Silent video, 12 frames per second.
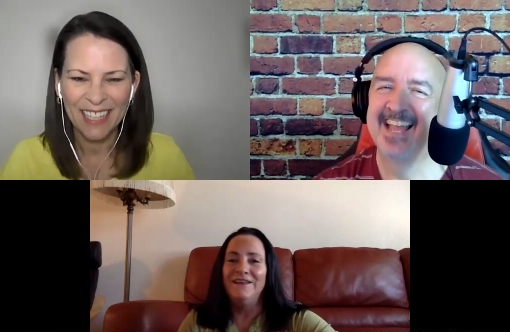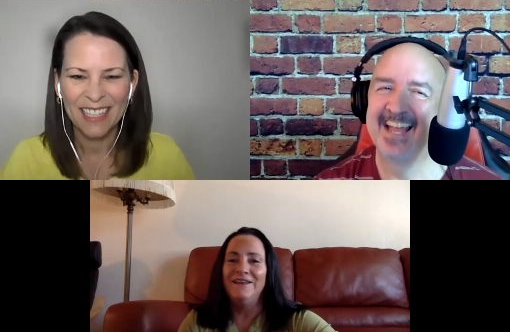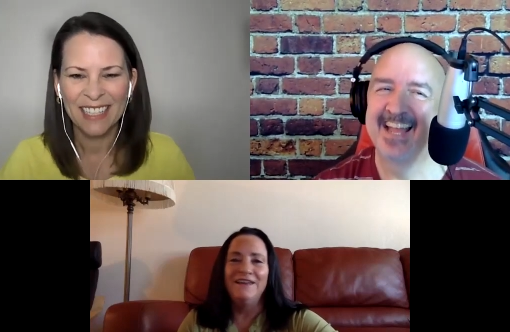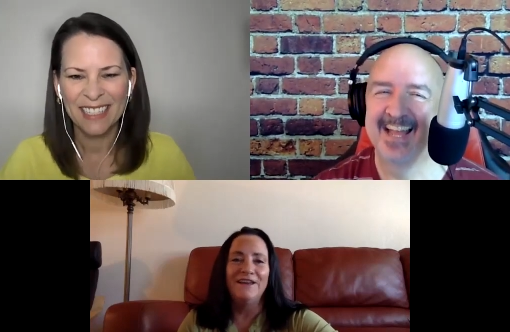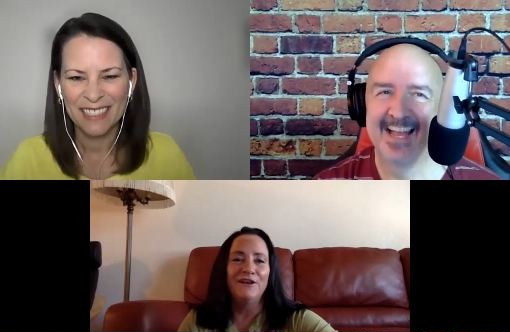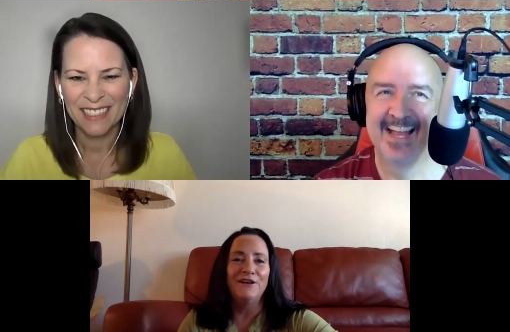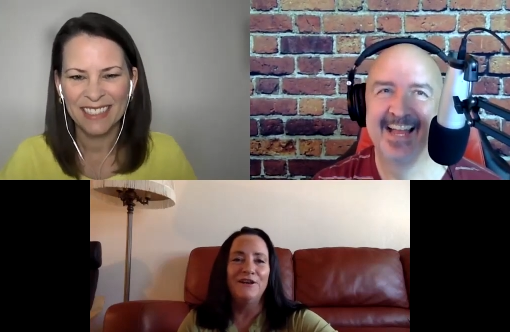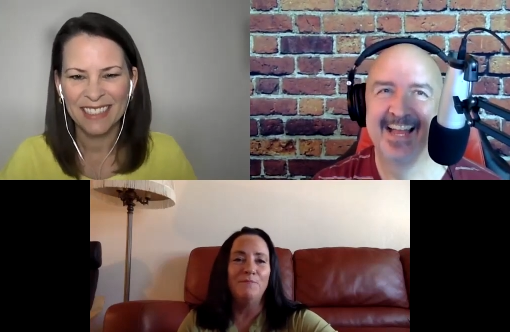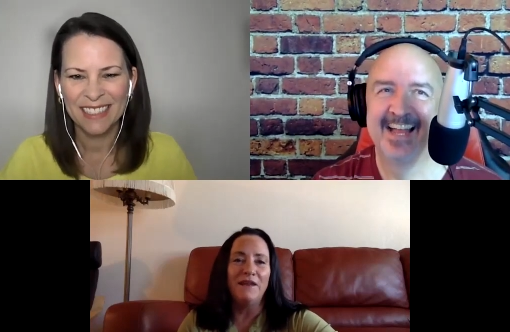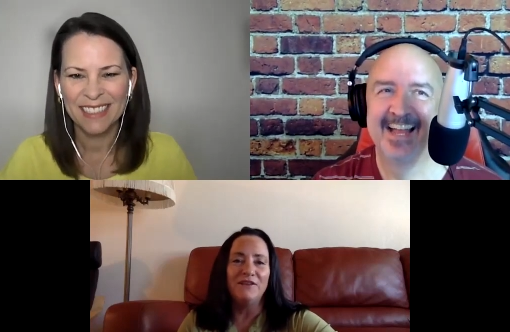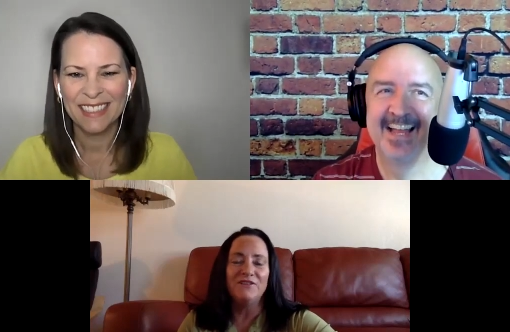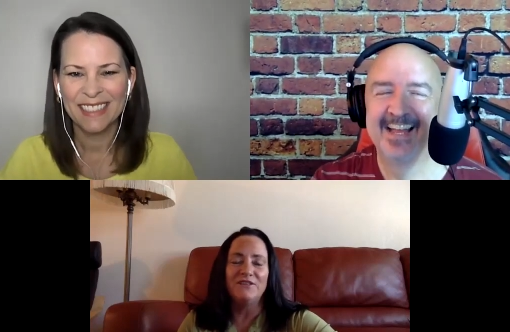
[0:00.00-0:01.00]
Speaker 1: an
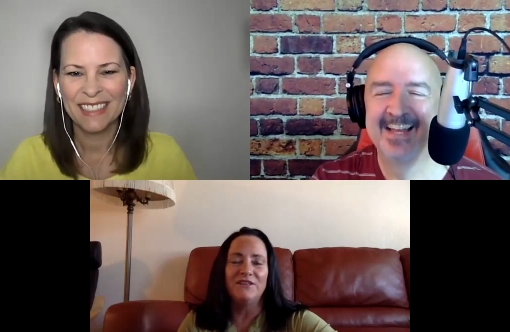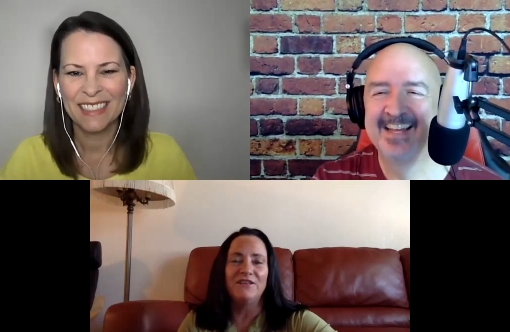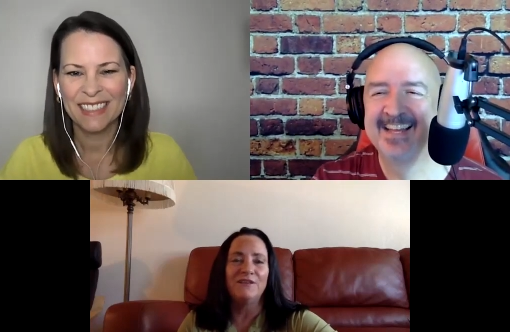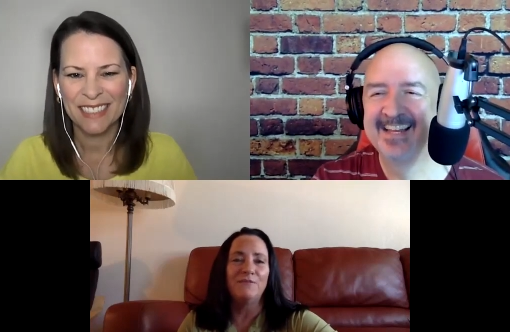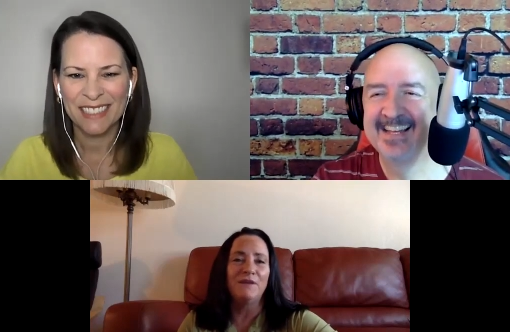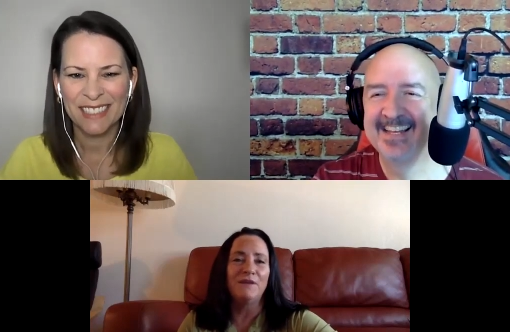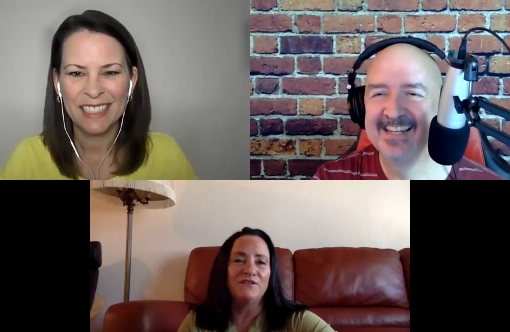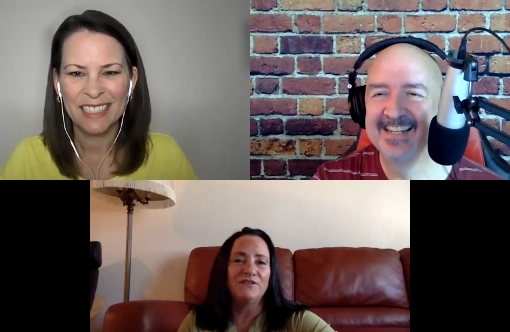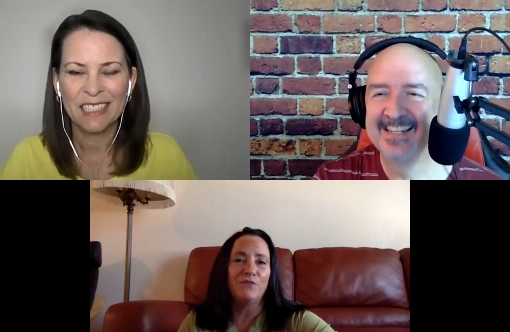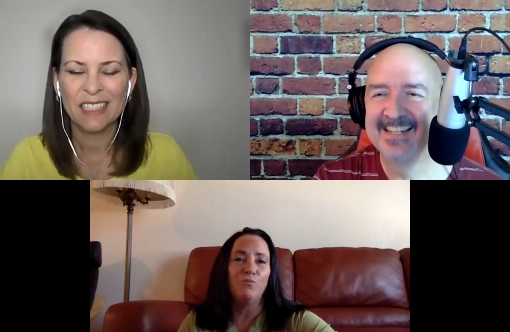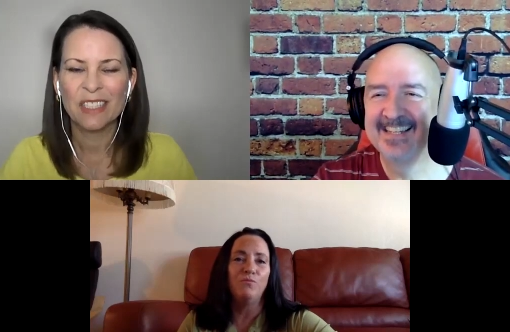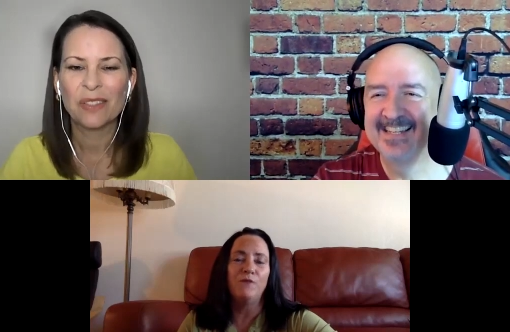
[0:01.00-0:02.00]
amazing, amazing,